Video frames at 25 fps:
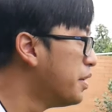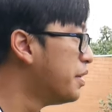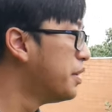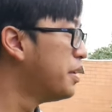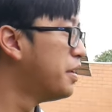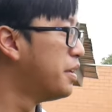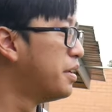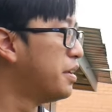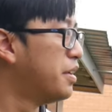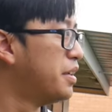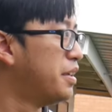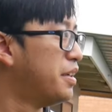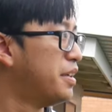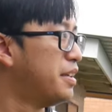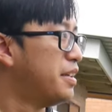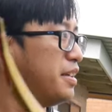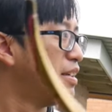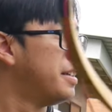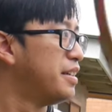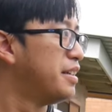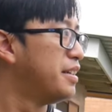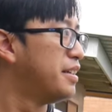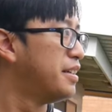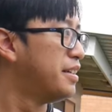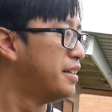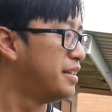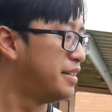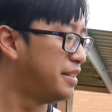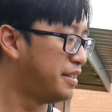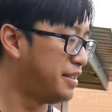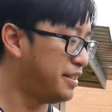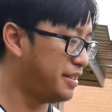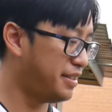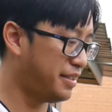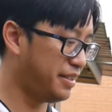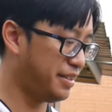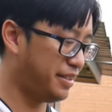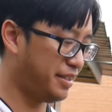
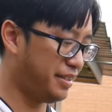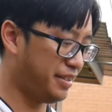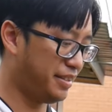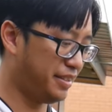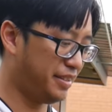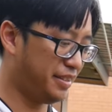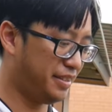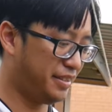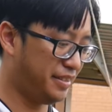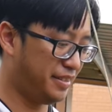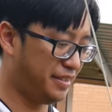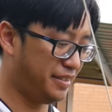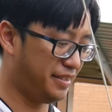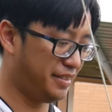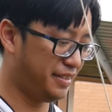[no speech]